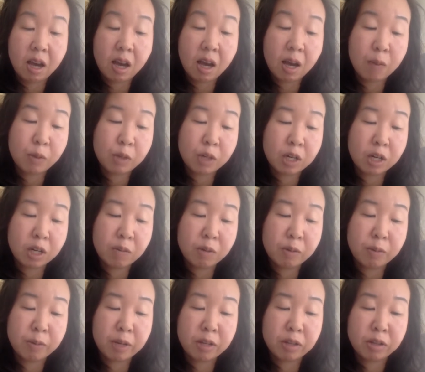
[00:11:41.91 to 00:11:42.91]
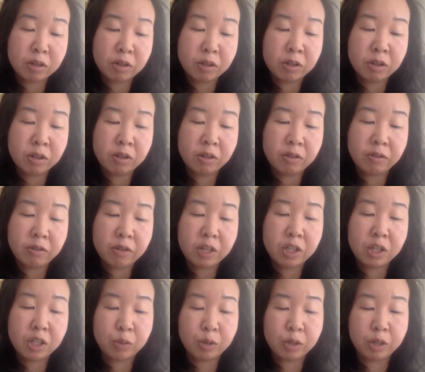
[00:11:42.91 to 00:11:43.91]
I'm charmed by certain
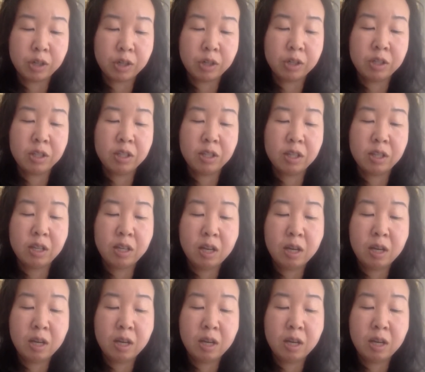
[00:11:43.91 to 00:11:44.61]
French words,